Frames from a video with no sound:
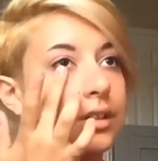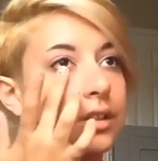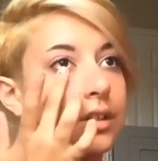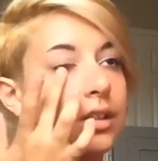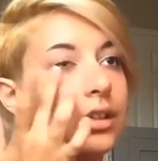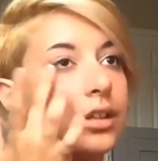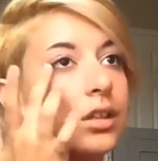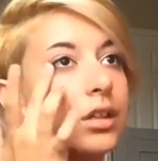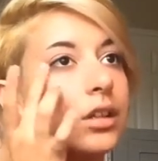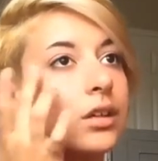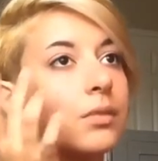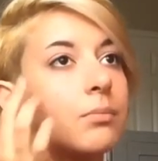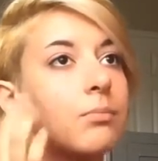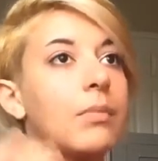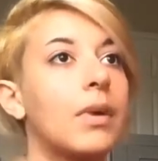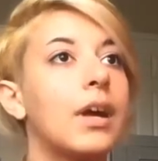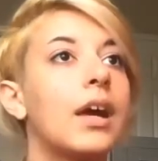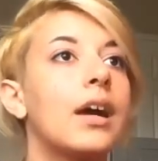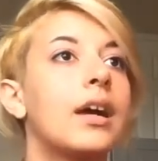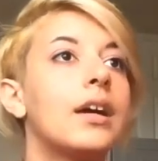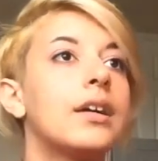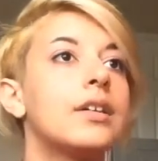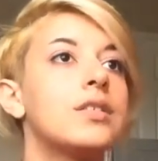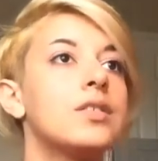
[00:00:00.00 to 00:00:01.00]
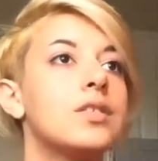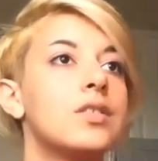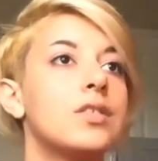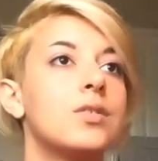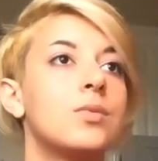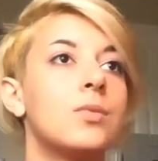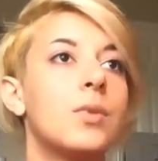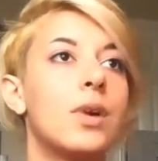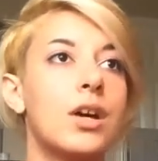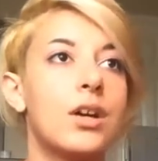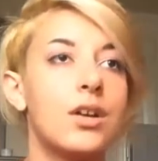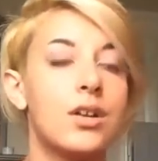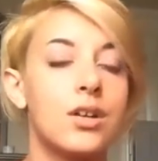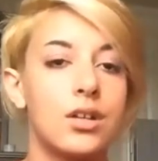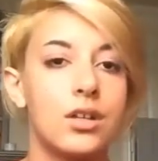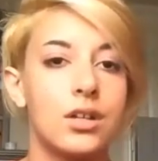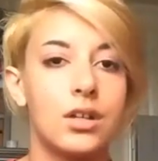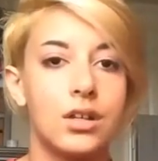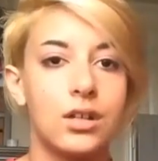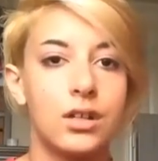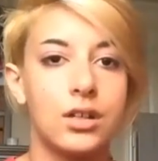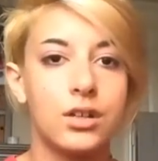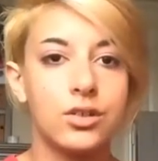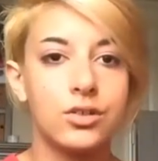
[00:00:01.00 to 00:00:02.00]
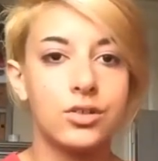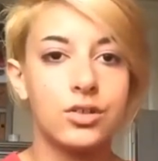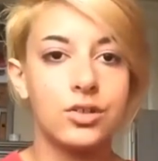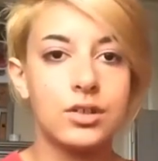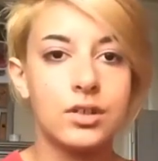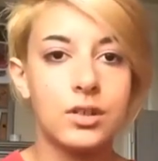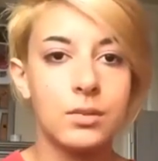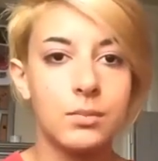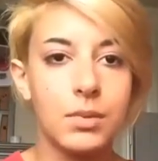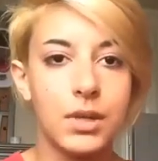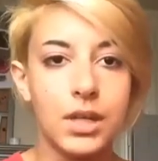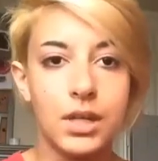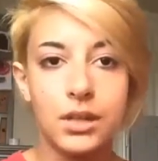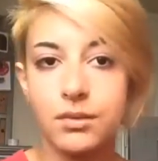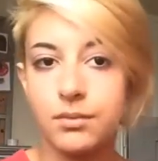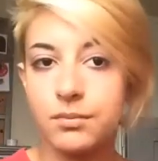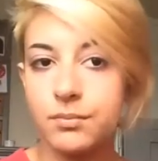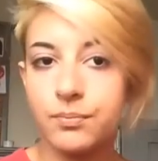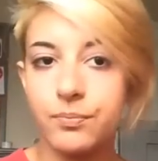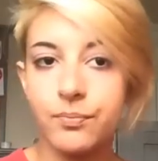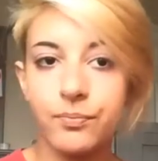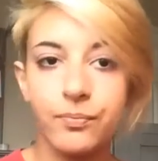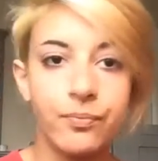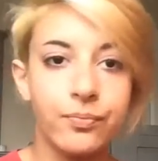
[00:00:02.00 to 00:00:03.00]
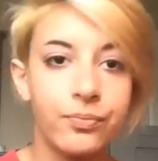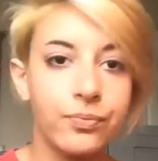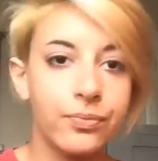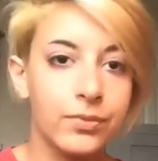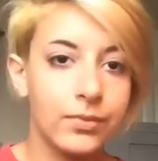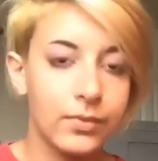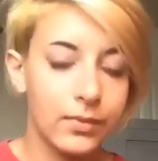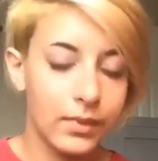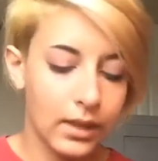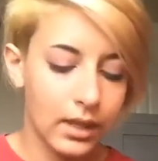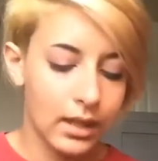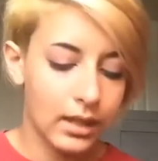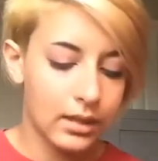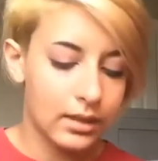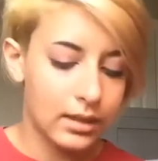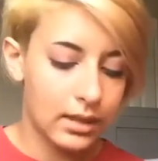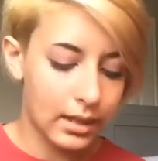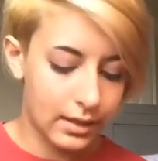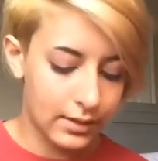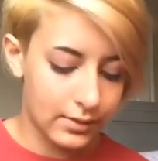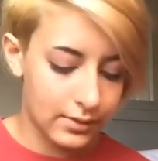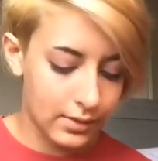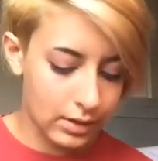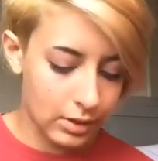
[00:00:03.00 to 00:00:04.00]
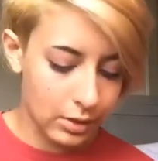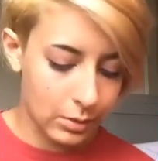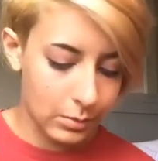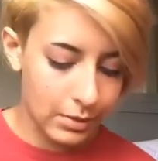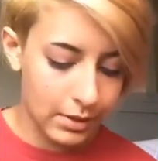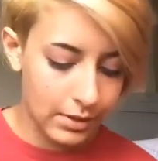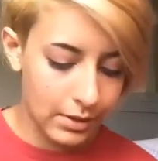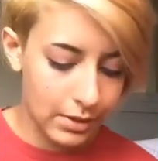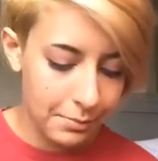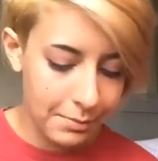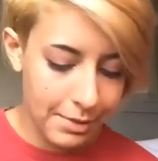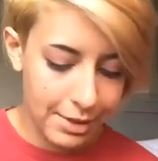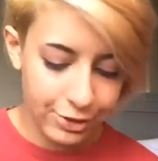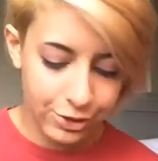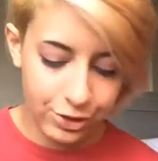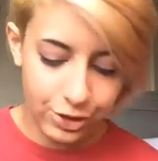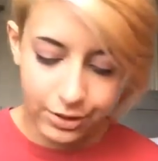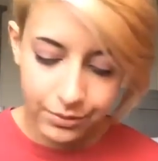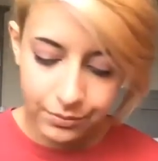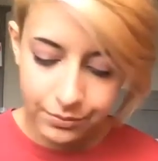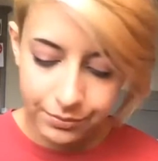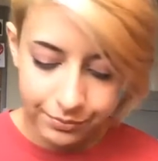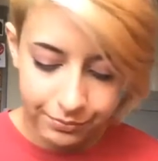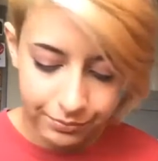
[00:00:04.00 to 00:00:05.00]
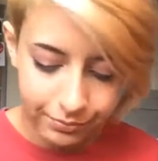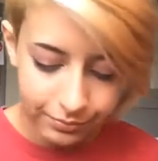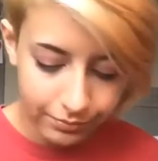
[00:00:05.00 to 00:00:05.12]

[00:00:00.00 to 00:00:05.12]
under my eyes as well, just a bit. And that gives a little bit of dimension.